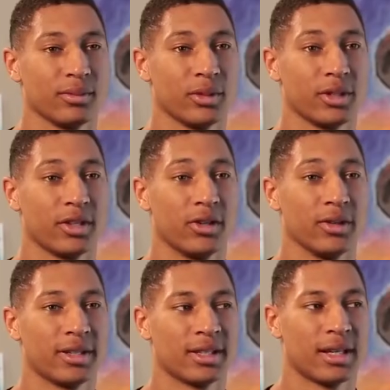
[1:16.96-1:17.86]
Really the
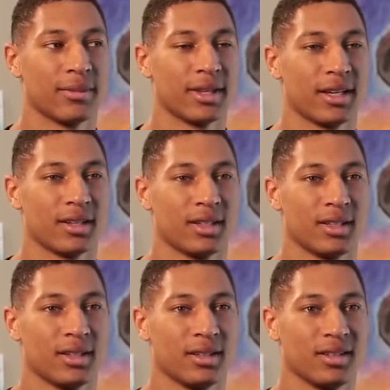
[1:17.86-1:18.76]
only time that
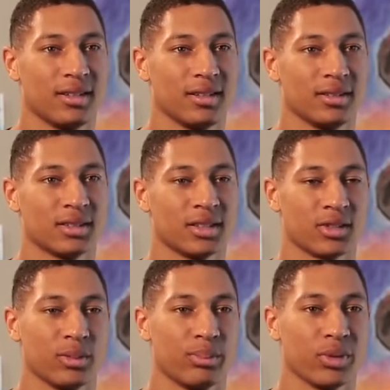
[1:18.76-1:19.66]

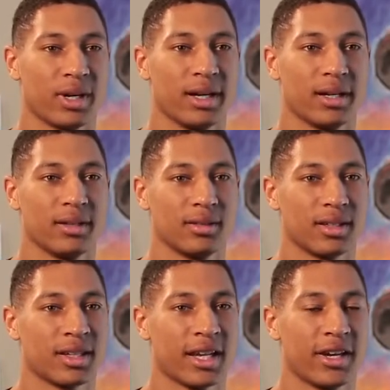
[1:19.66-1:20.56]
such a broad
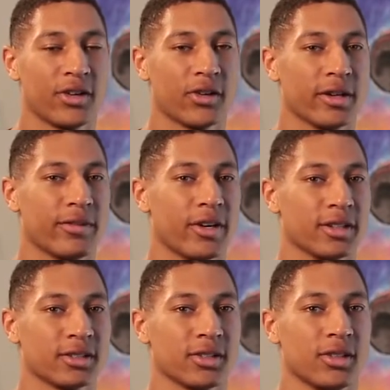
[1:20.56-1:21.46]
category of
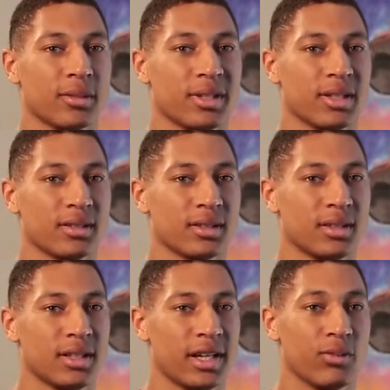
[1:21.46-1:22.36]
artists are going to
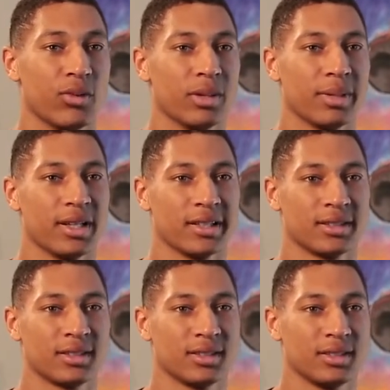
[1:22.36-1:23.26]
be in one place.